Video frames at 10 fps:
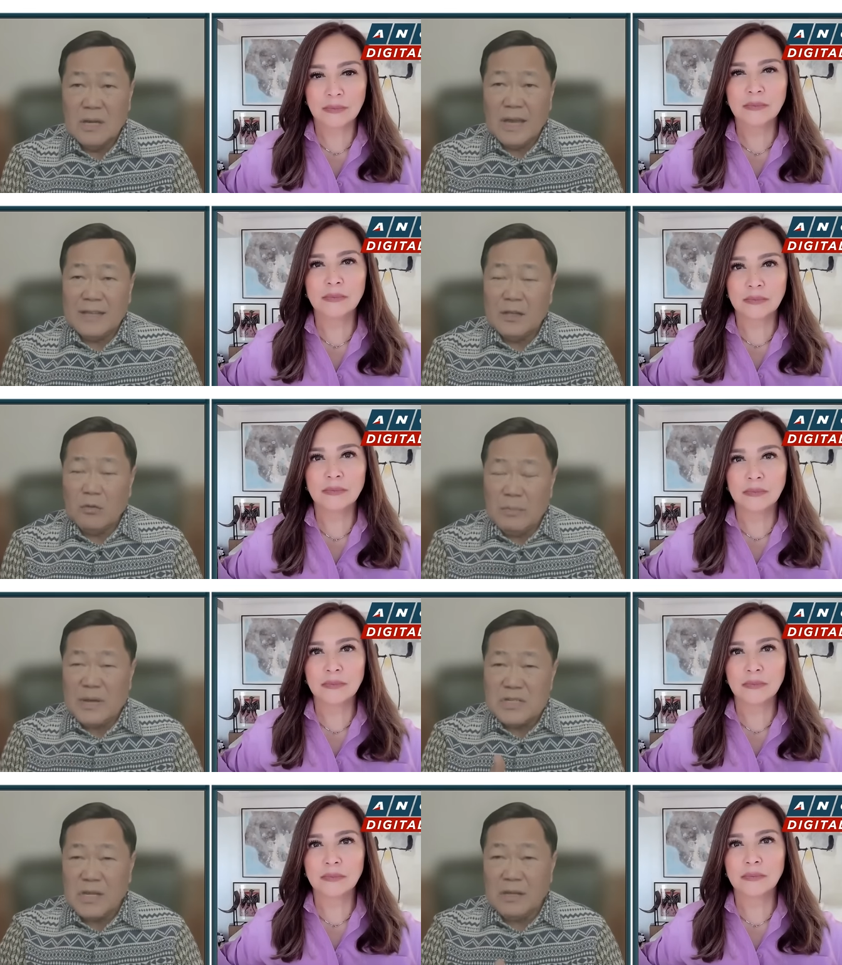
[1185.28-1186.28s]
Speaker 1: and there will be a
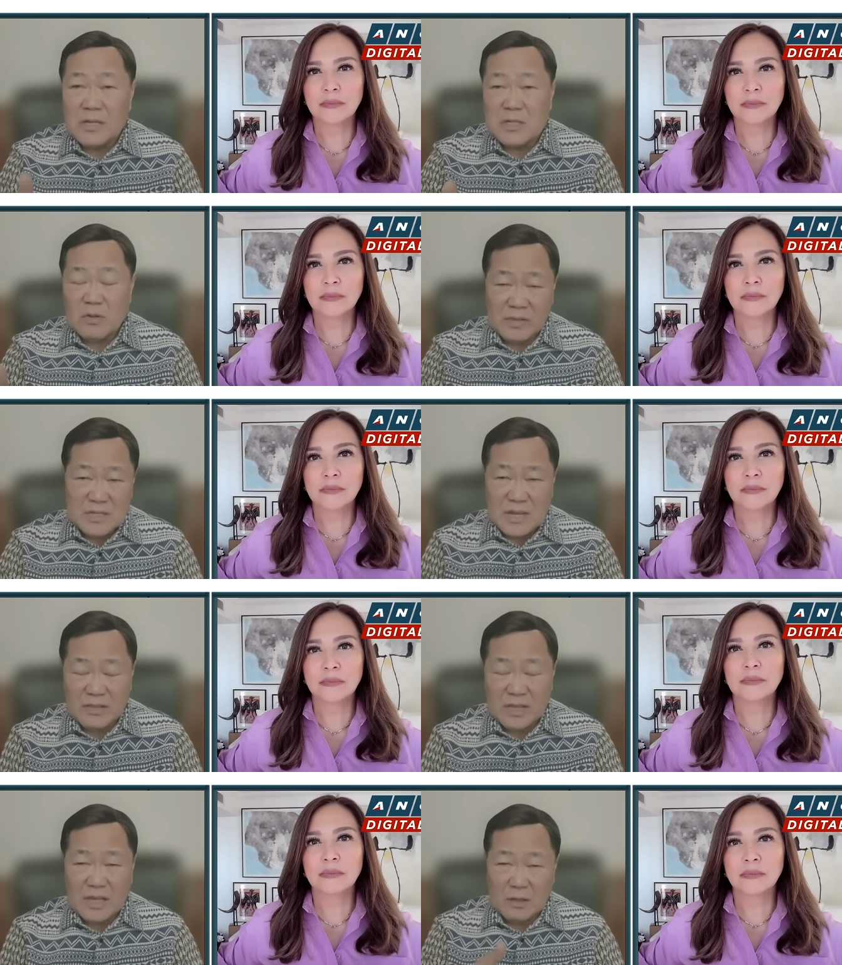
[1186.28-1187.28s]
series of this. I
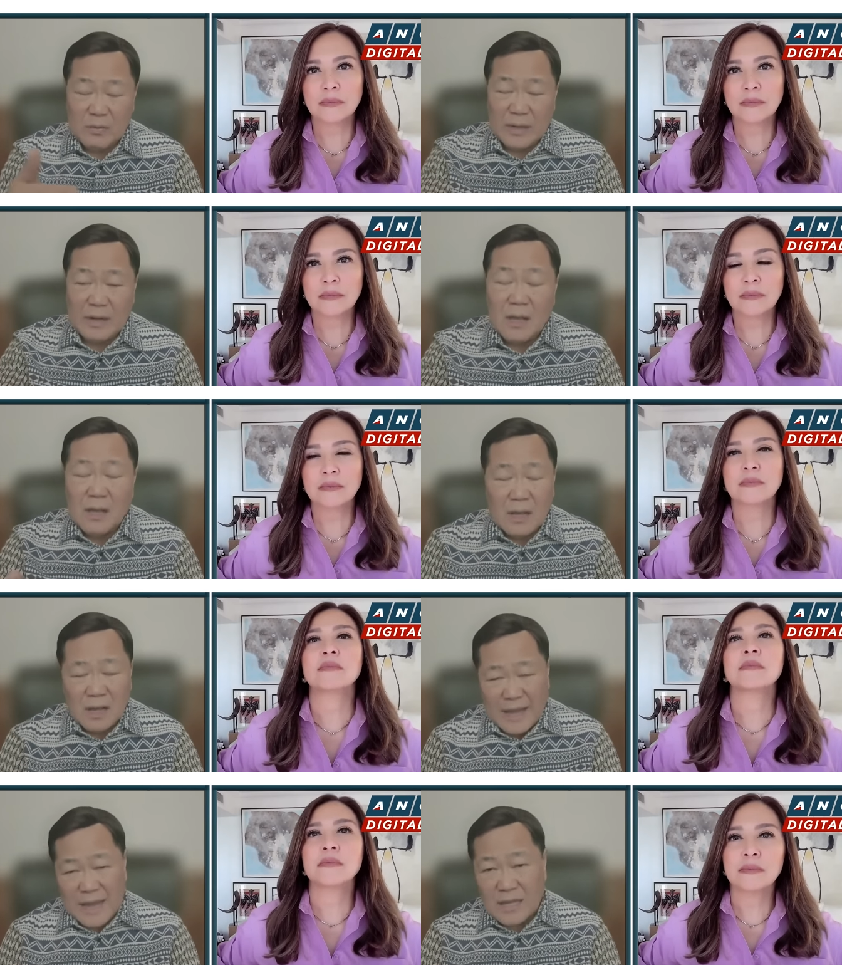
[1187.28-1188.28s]
think it will
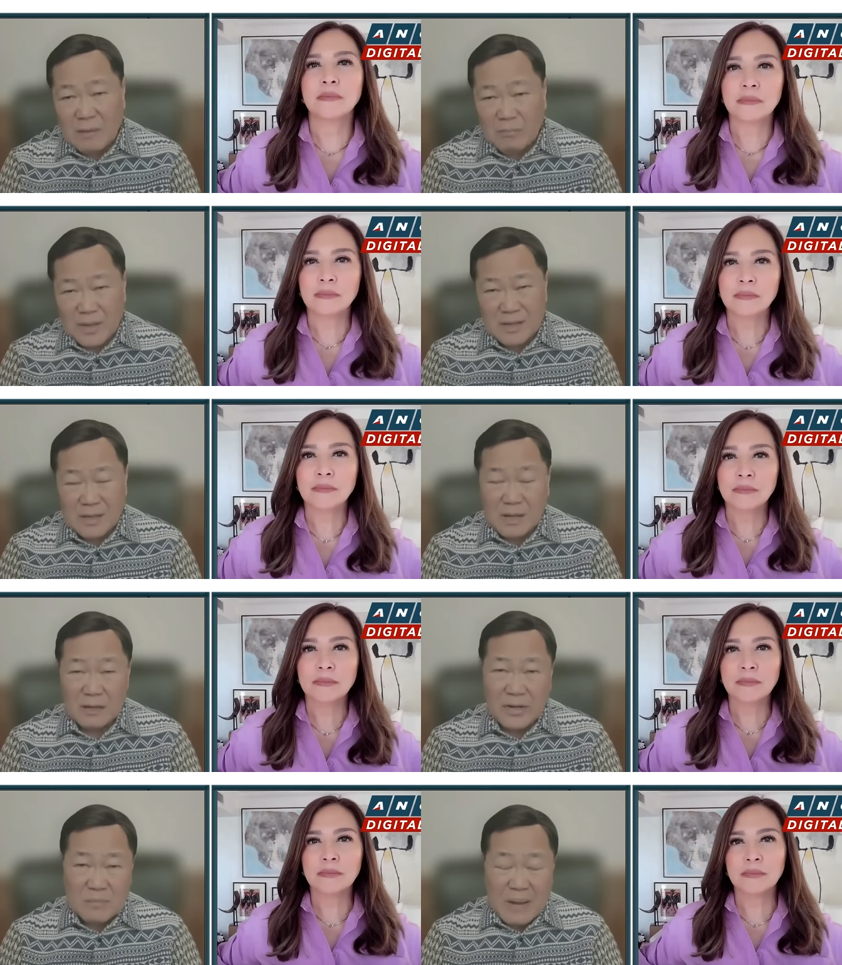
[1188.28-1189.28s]
end up in
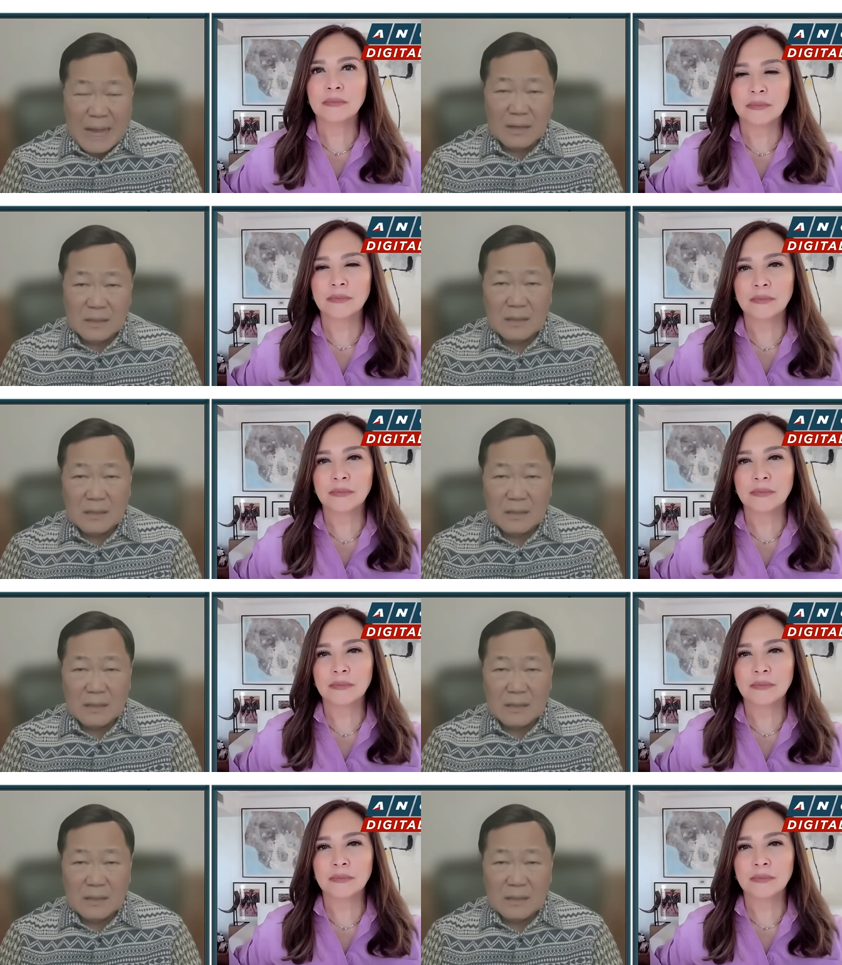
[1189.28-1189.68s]
Reed Bank.